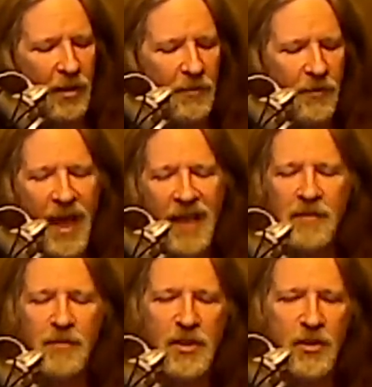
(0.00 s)
the
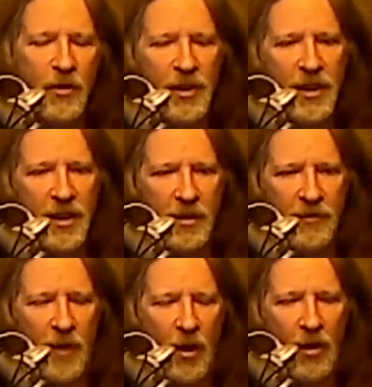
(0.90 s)
vast majority
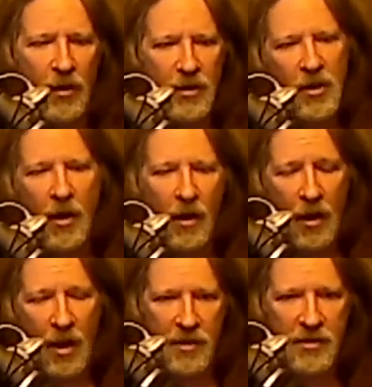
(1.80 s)
of all
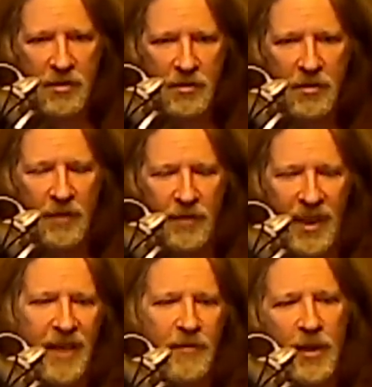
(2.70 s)
cost of
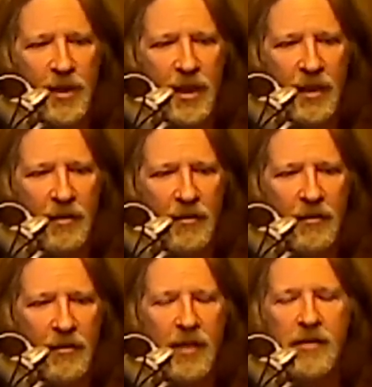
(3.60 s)
everything
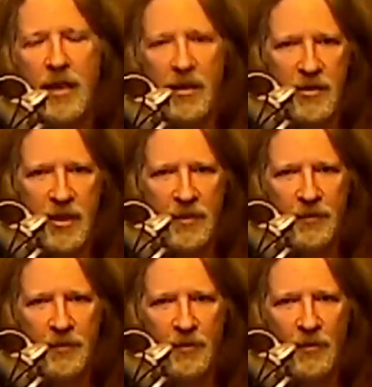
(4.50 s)
is energy,
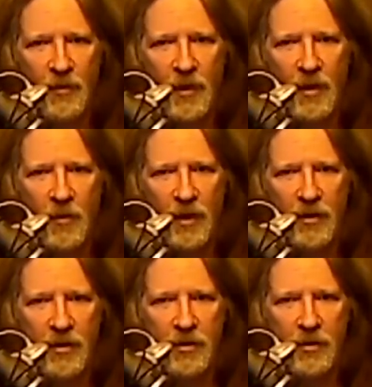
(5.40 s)

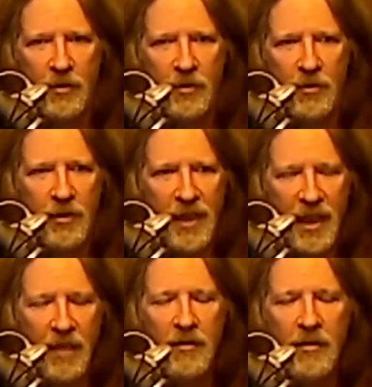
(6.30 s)
whether to
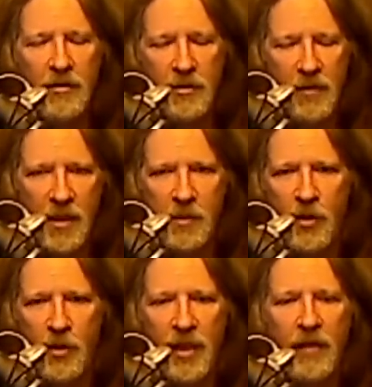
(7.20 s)
create it, to
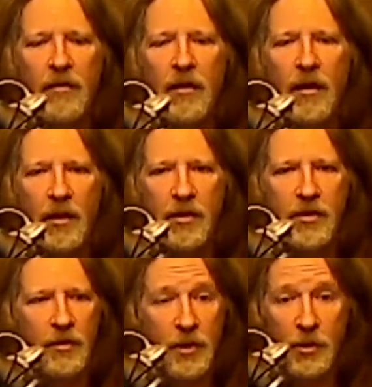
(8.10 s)
transport it,
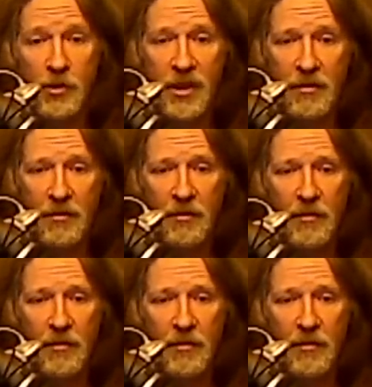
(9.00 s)
to use it,